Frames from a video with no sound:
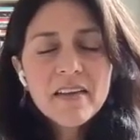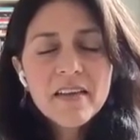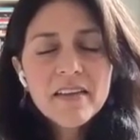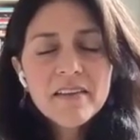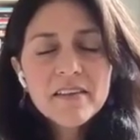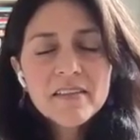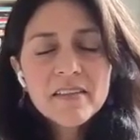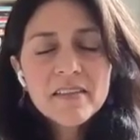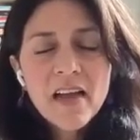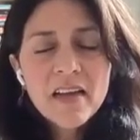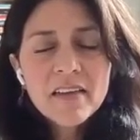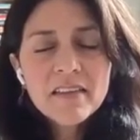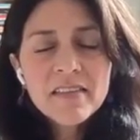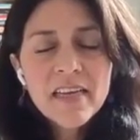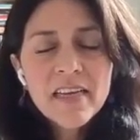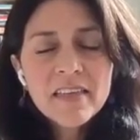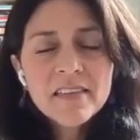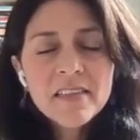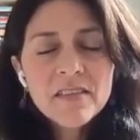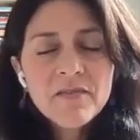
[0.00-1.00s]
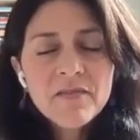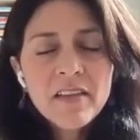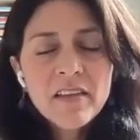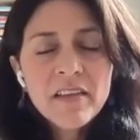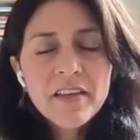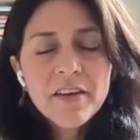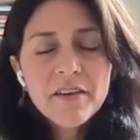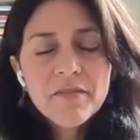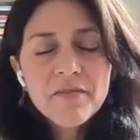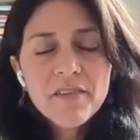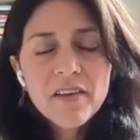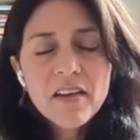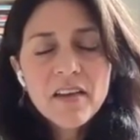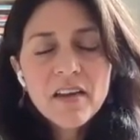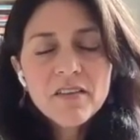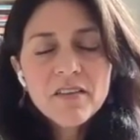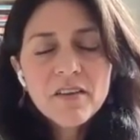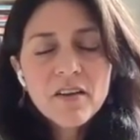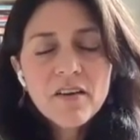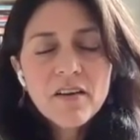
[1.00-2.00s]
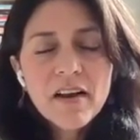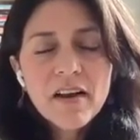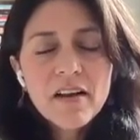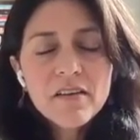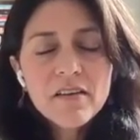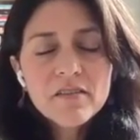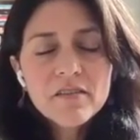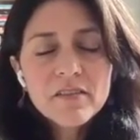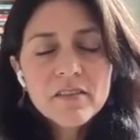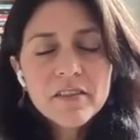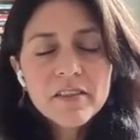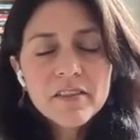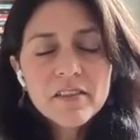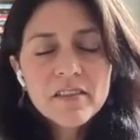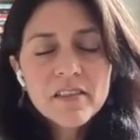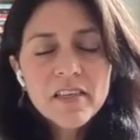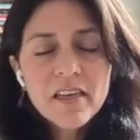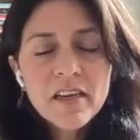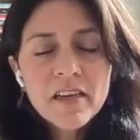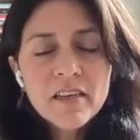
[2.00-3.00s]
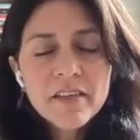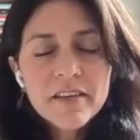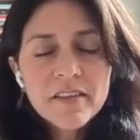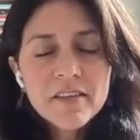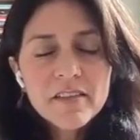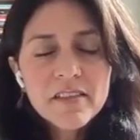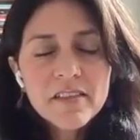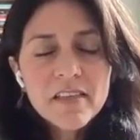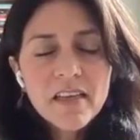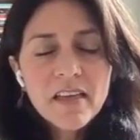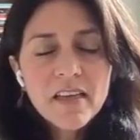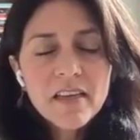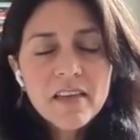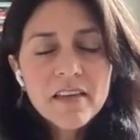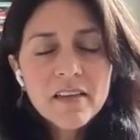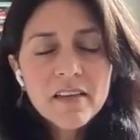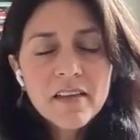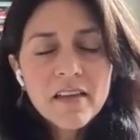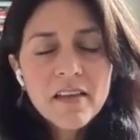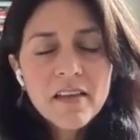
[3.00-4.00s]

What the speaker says: in this context is feeling your feet on the ground, your seat on your seat.